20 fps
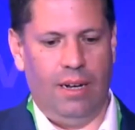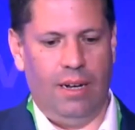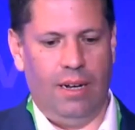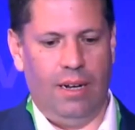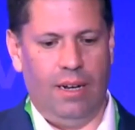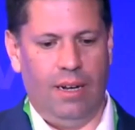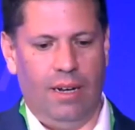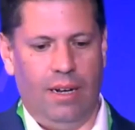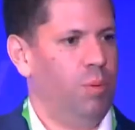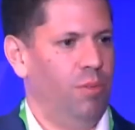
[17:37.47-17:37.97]

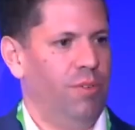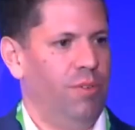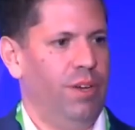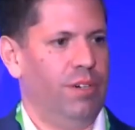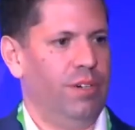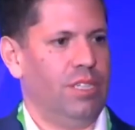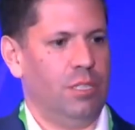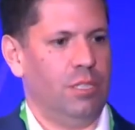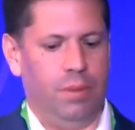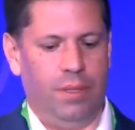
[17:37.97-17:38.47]
last couple of
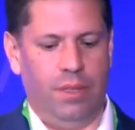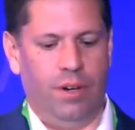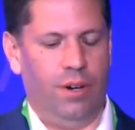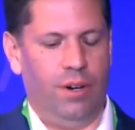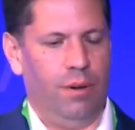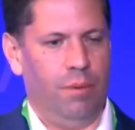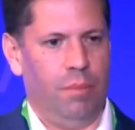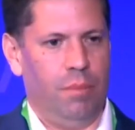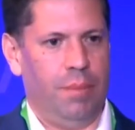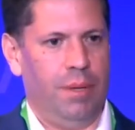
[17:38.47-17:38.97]
years, has been
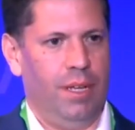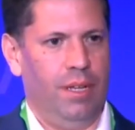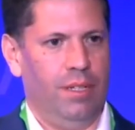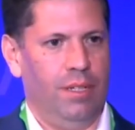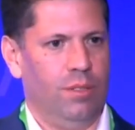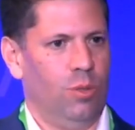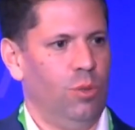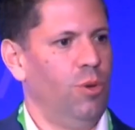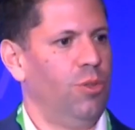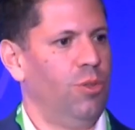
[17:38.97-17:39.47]
there
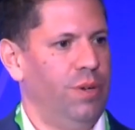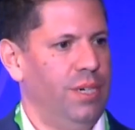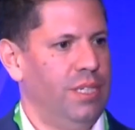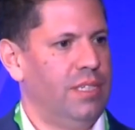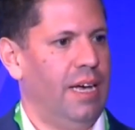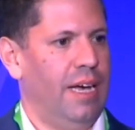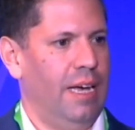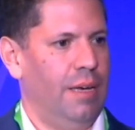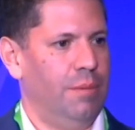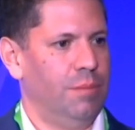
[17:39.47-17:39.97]
maybe two or three
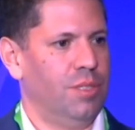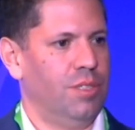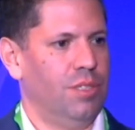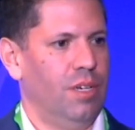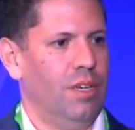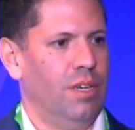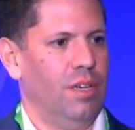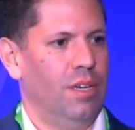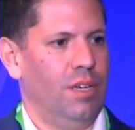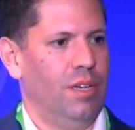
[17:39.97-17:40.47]

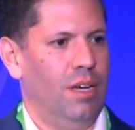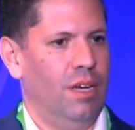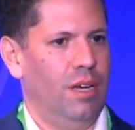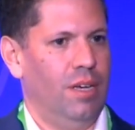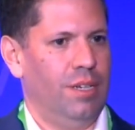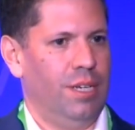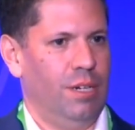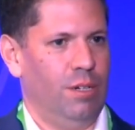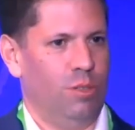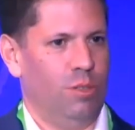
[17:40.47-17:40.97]
times,
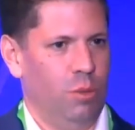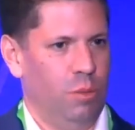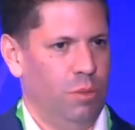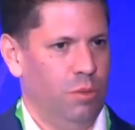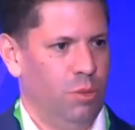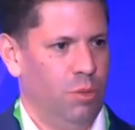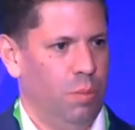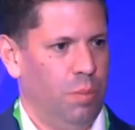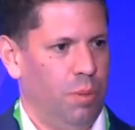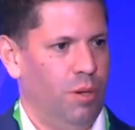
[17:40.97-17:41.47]

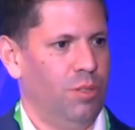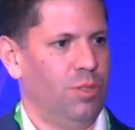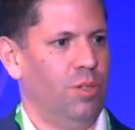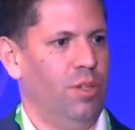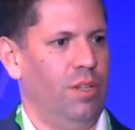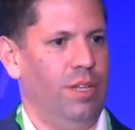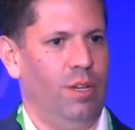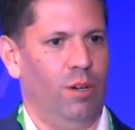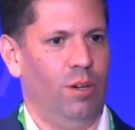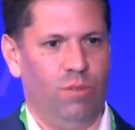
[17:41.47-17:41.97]
to
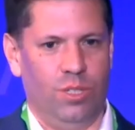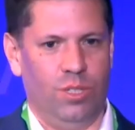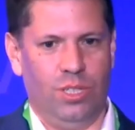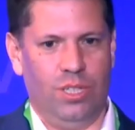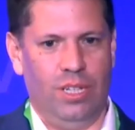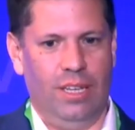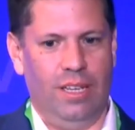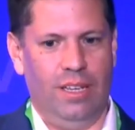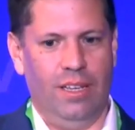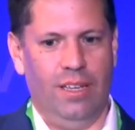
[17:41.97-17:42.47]
personally
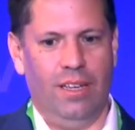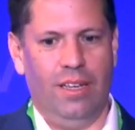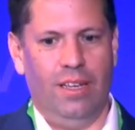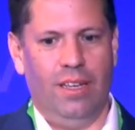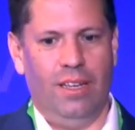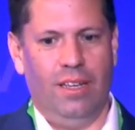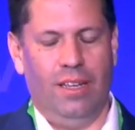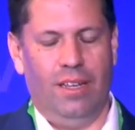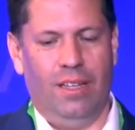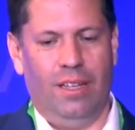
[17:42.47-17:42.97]
oversee
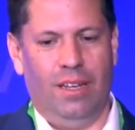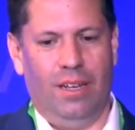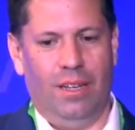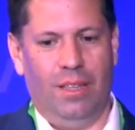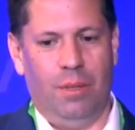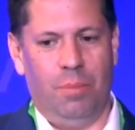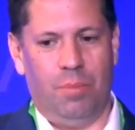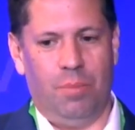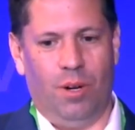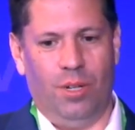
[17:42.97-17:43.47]

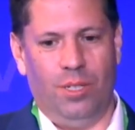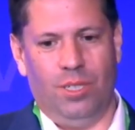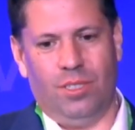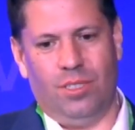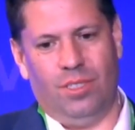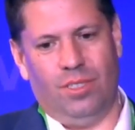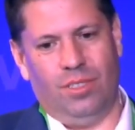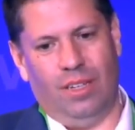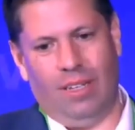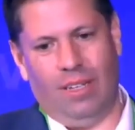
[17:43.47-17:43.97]
the
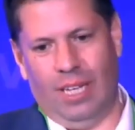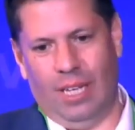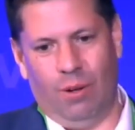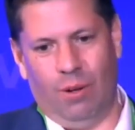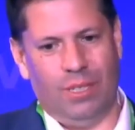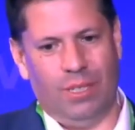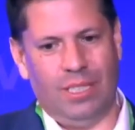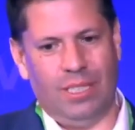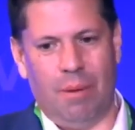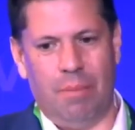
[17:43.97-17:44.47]
projects.
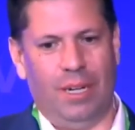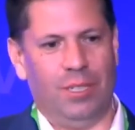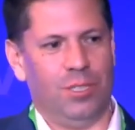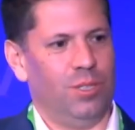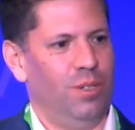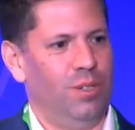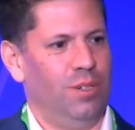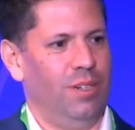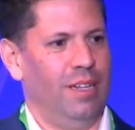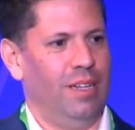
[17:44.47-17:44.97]
As I
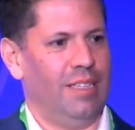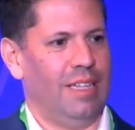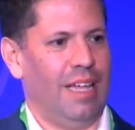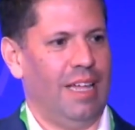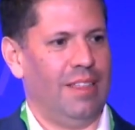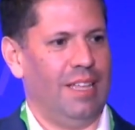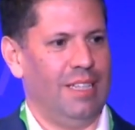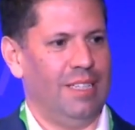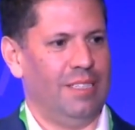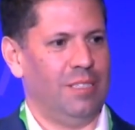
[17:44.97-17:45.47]
mentioned, I
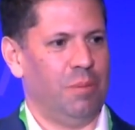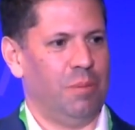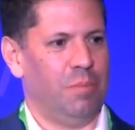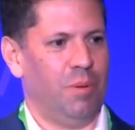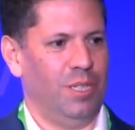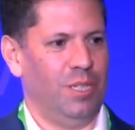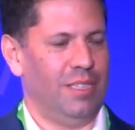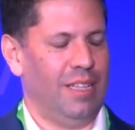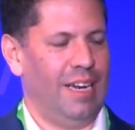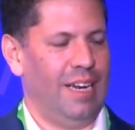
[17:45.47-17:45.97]
think this is a
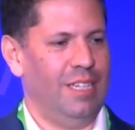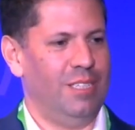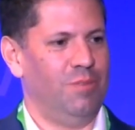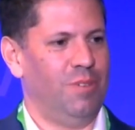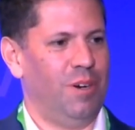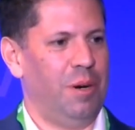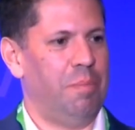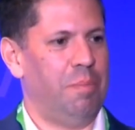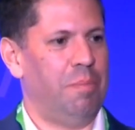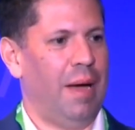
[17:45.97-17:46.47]
project that he's
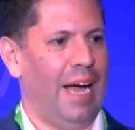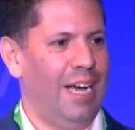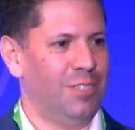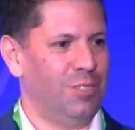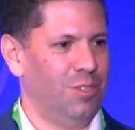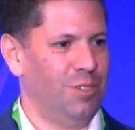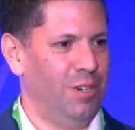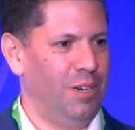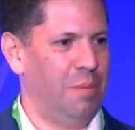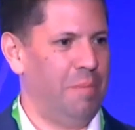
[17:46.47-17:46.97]
very
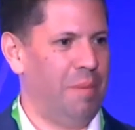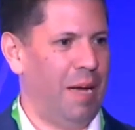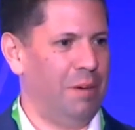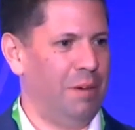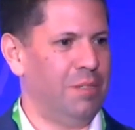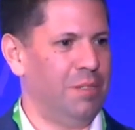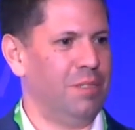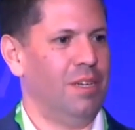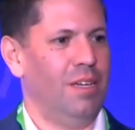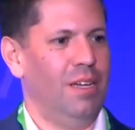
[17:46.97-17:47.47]
passionate
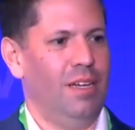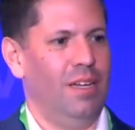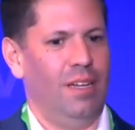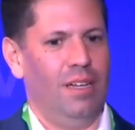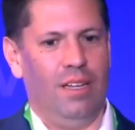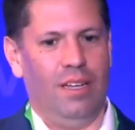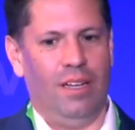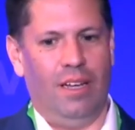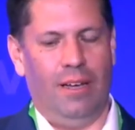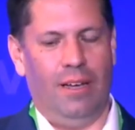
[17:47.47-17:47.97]
about.
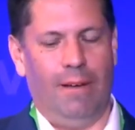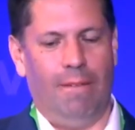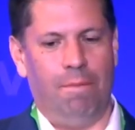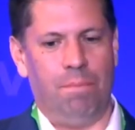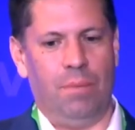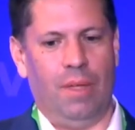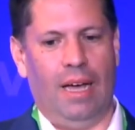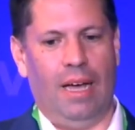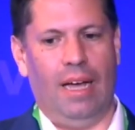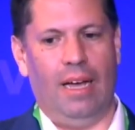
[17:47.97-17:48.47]

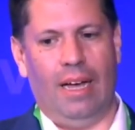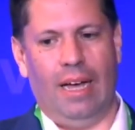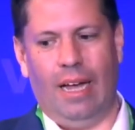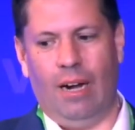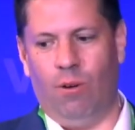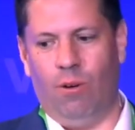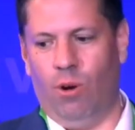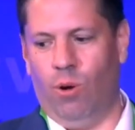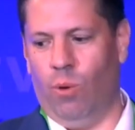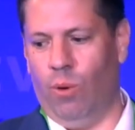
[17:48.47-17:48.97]
I
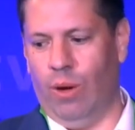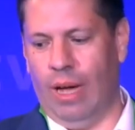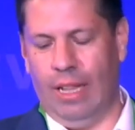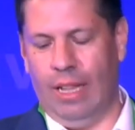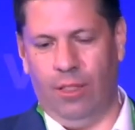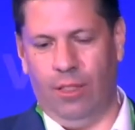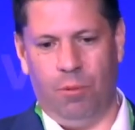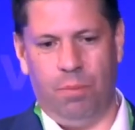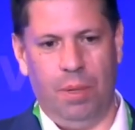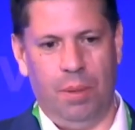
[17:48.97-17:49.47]
don't know, a
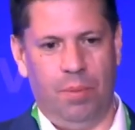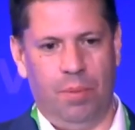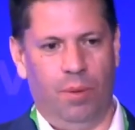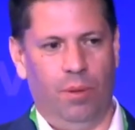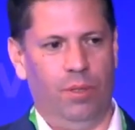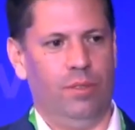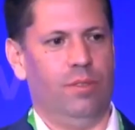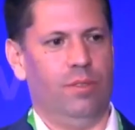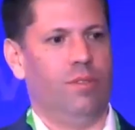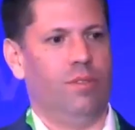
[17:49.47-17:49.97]
lot of
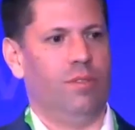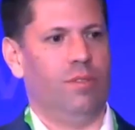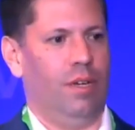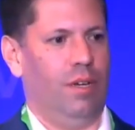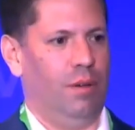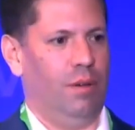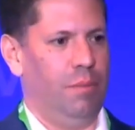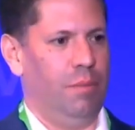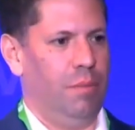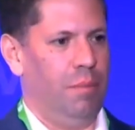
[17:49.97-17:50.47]
people
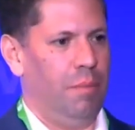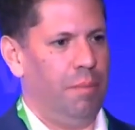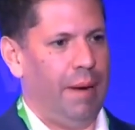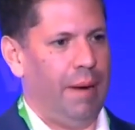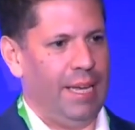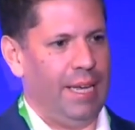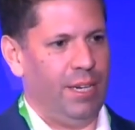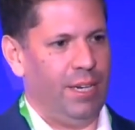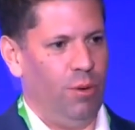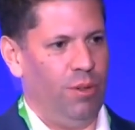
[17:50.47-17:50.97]

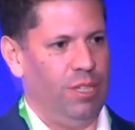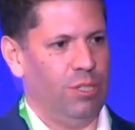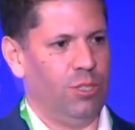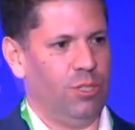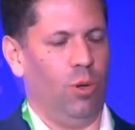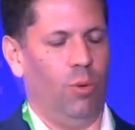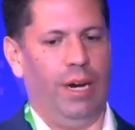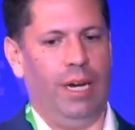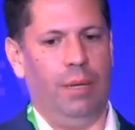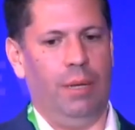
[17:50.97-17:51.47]
might know
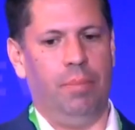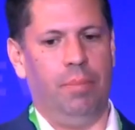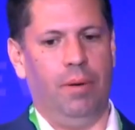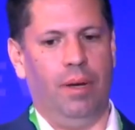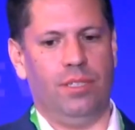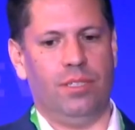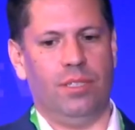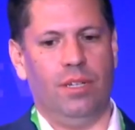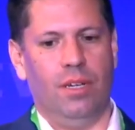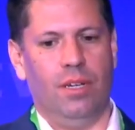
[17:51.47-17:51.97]
this already,
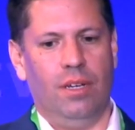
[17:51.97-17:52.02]
but